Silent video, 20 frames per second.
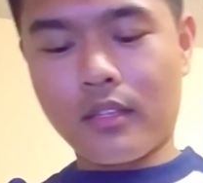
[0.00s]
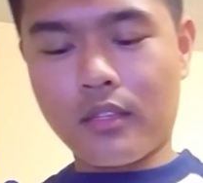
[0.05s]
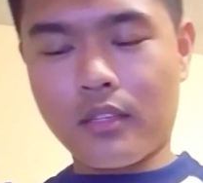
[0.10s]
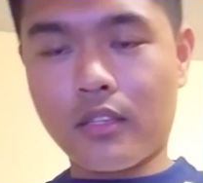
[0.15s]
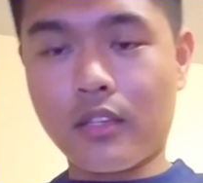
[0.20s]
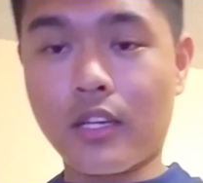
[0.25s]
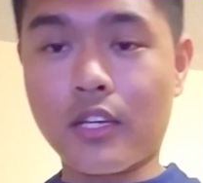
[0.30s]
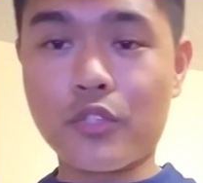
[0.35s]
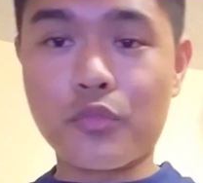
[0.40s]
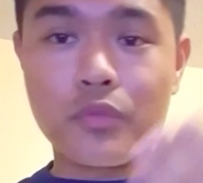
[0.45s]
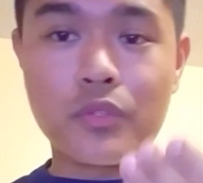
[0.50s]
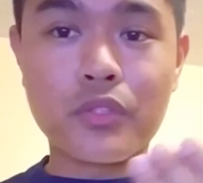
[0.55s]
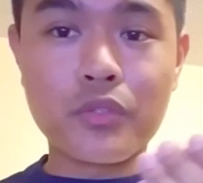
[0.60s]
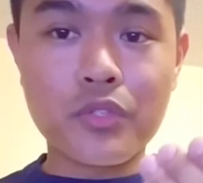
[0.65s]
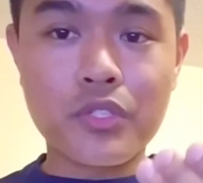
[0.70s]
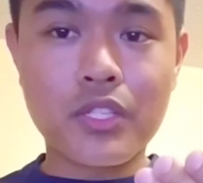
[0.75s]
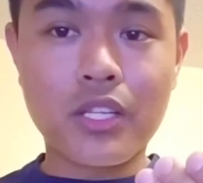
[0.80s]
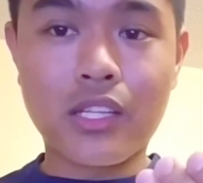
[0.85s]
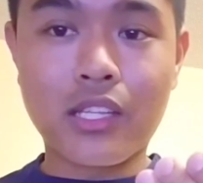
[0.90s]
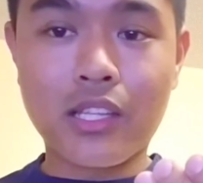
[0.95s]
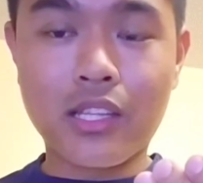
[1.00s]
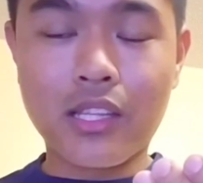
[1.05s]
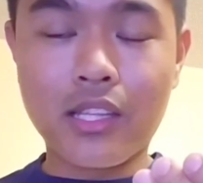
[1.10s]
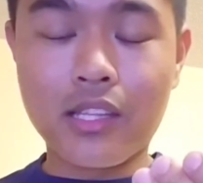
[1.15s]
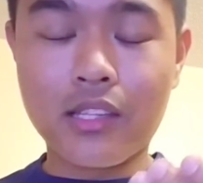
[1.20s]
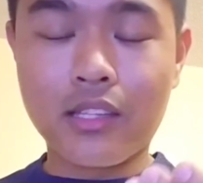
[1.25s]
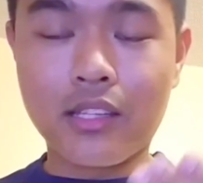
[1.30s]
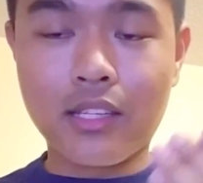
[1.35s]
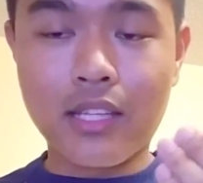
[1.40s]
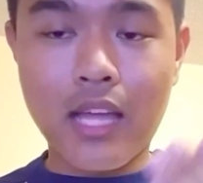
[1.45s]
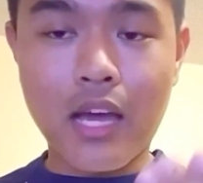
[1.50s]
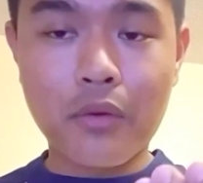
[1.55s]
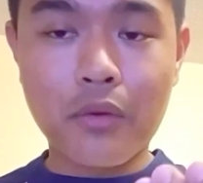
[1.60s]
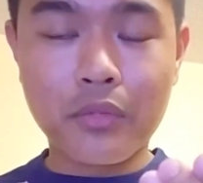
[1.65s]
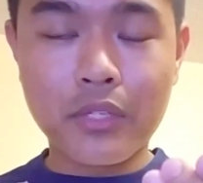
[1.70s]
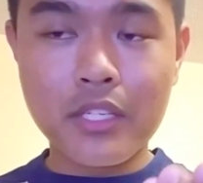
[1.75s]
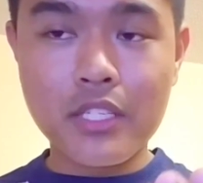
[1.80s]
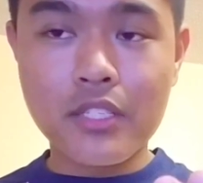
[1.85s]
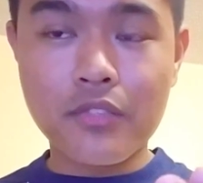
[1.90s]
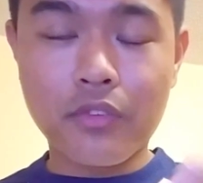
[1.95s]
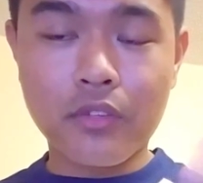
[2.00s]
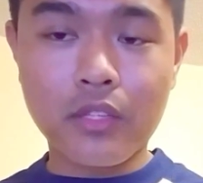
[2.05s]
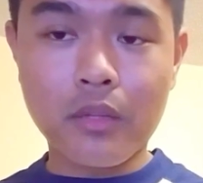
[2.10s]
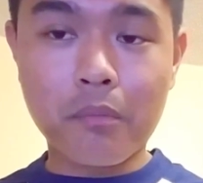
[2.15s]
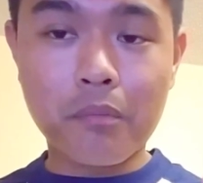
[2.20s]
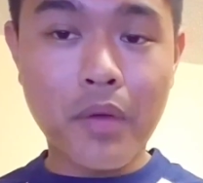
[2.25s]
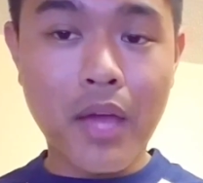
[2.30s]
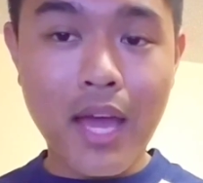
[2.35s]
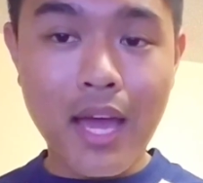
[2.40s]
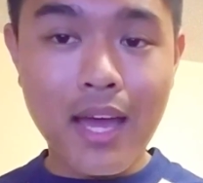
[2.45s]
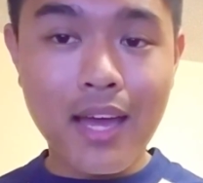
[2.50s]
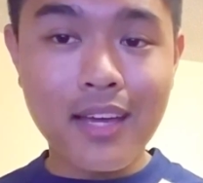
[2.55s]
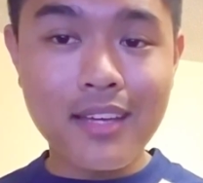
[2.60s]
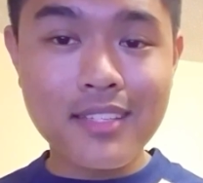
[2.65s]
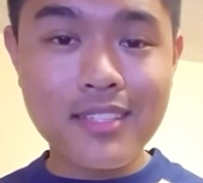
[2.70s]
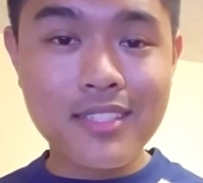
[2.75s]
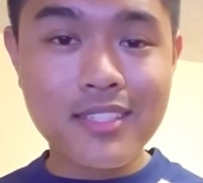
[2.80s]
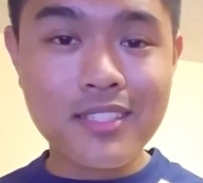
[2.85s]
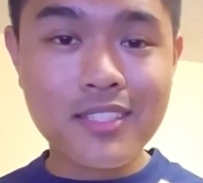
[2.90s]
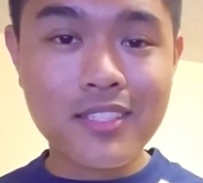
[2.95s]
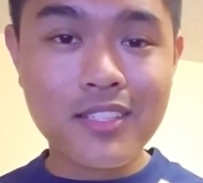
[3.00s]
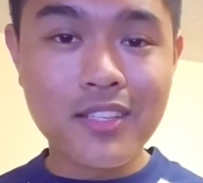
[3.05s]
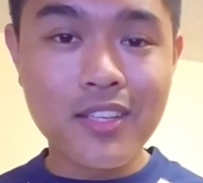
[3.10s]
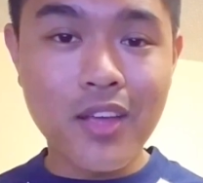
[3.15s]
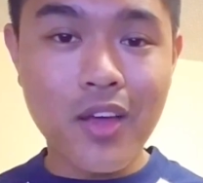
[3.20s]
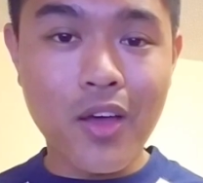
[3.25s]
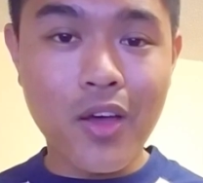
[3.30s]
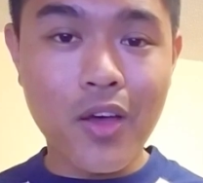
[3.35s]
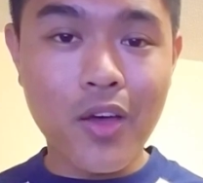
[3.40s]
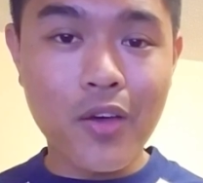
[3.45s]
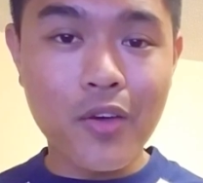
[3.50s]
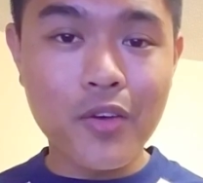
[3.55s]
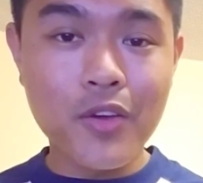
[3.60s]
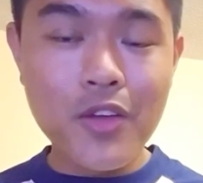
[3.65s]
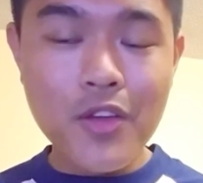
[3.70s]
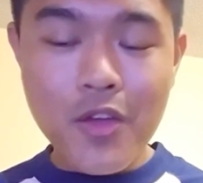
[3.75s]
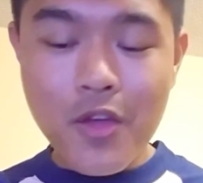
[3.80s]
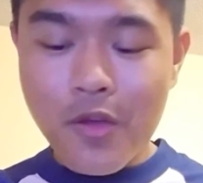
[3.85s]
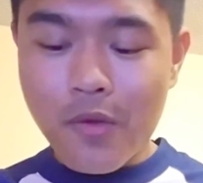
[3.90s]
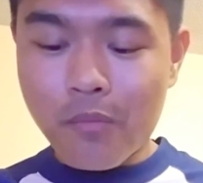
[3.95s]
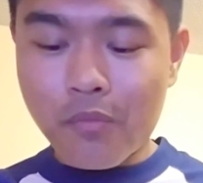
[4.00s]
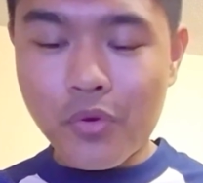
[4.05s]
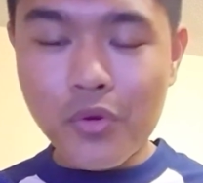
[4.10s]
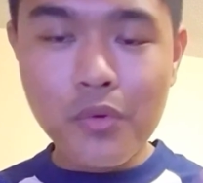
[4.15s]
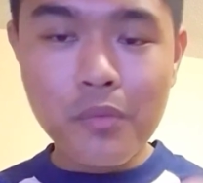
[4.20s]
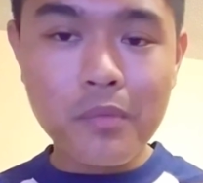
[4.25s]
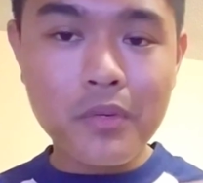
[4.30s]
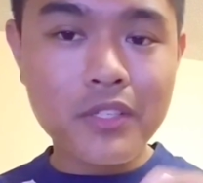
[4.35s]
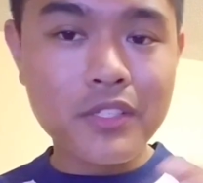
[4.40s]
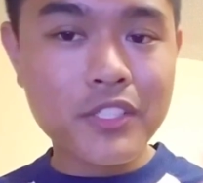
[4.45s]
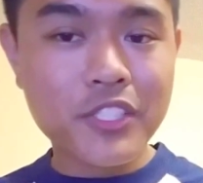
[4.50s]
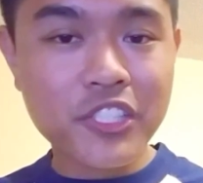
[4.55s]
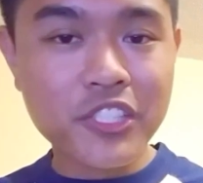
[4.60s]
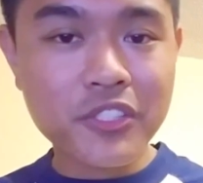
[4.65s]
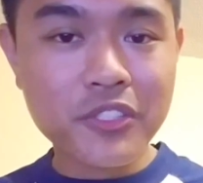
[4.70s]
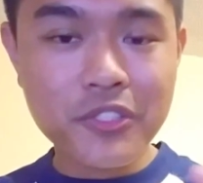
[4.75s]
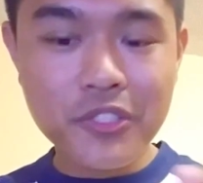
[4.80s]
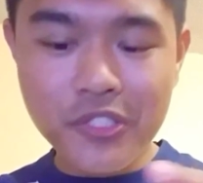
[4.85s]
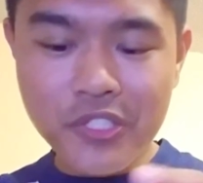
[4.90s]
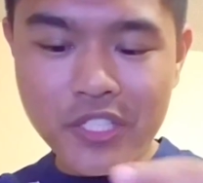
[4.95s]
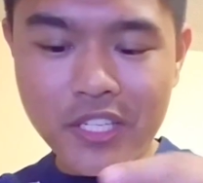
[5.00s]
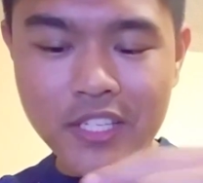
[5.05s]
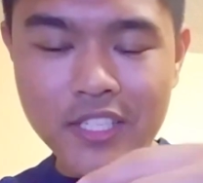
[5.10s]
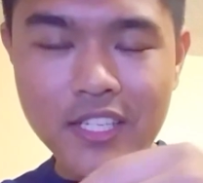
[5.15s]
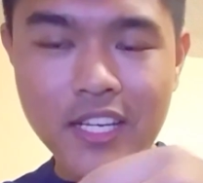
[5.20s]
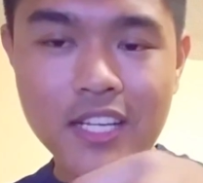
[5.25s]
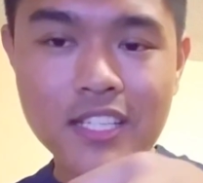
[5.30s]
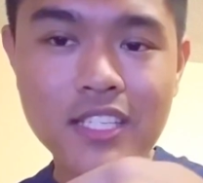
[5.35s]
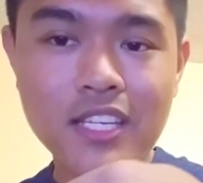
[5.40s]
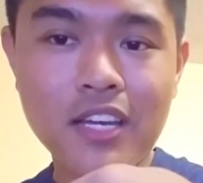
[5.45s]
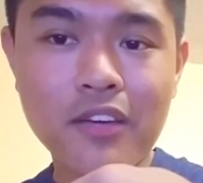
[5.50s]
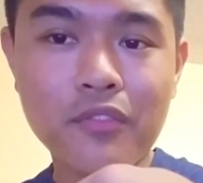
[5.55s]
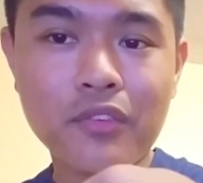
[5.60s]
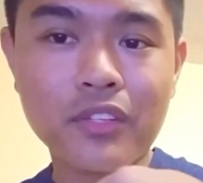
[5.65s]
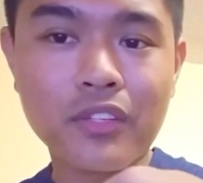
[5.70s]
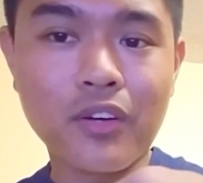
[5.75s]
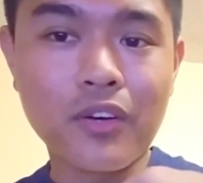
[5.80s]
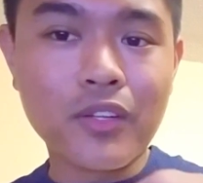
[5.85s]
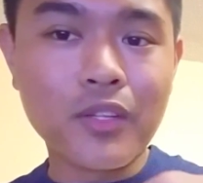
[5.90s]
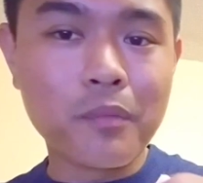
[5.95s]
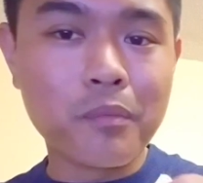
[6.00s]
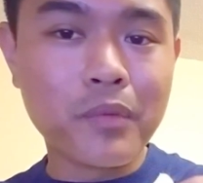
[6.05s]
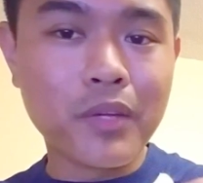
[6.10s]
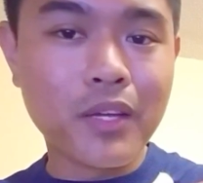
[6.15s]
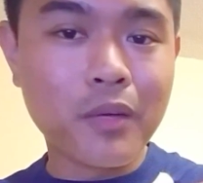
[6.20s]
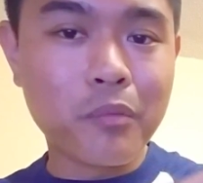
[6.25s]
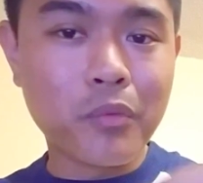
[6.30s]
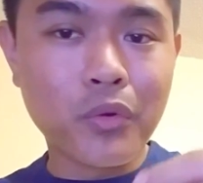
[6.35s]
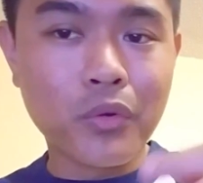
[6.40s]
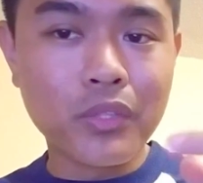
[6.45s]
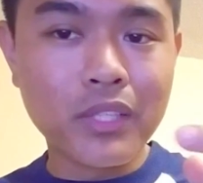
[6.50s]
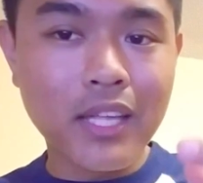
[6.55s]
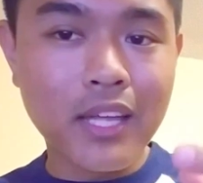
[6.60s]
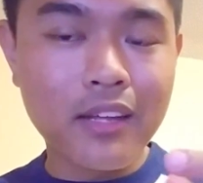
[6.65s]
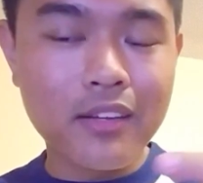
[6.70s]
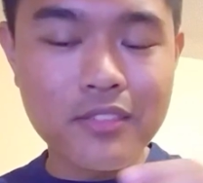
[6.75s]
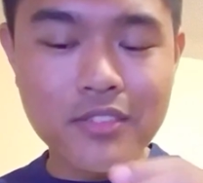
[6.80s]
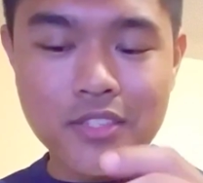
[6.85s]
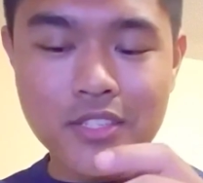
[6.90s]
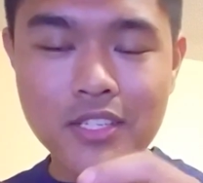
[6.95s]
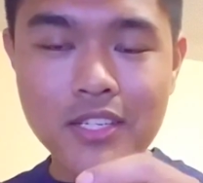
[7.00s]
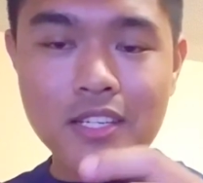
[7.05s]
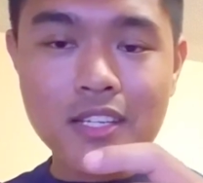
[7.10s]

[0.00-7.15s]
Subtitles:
You guys reduced the loudness from the past Puma shoes that you guys have with all the big bold letters.